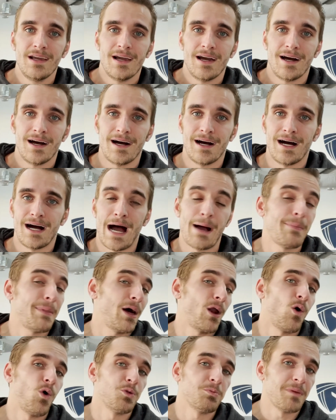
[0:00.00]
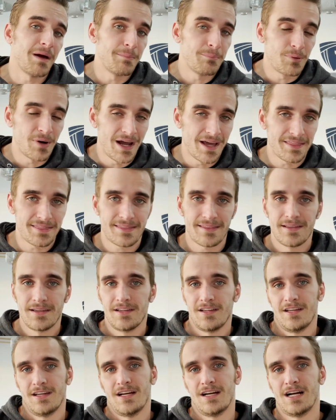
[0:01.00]
I'm not holding my breath.
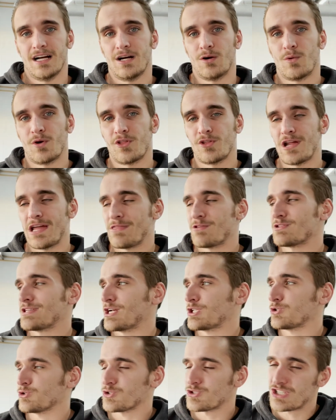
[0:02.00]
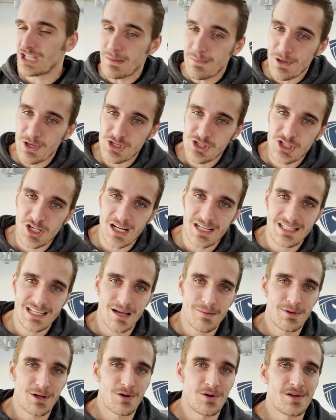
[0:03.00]
Whether or not there's actual stimulus checks
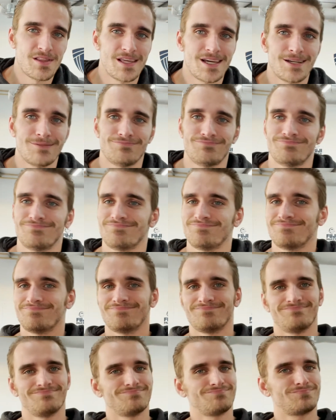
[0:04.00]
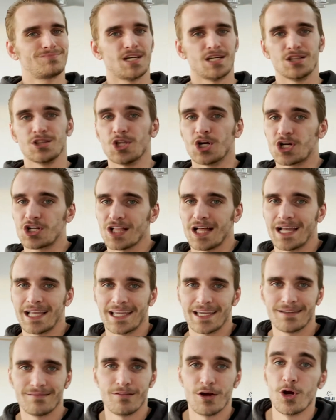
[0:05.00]
coming with it, doesn't look like
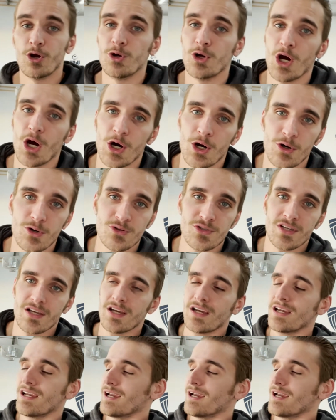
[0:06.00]
it. Who knows?